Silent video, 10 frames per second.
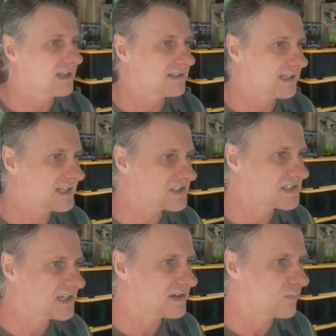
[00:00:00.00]
Now let's
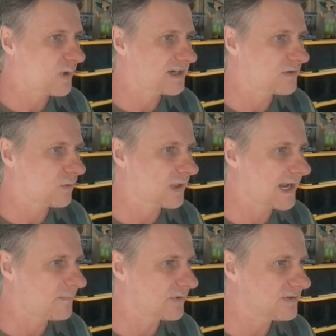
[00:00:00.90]
see when it all
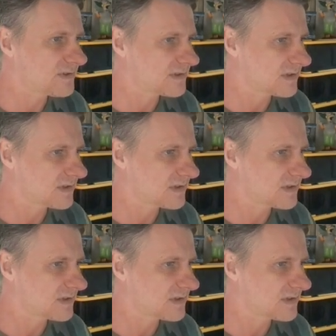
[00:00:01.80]
happened.